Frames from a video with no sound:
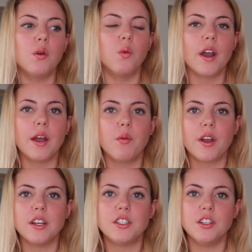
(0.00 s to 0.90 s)
what I
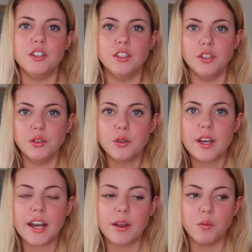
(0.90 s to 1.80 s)
wanted to do,
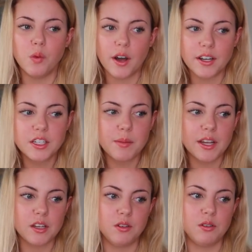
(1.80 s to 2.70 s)
and I wanted to
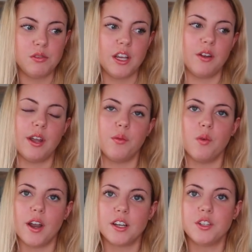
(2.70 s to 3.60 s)
make a YouTube channel, and I
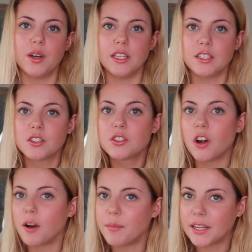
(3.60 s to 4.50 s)
wanted to at least
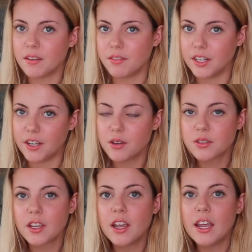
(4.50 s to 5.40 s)
start making videos,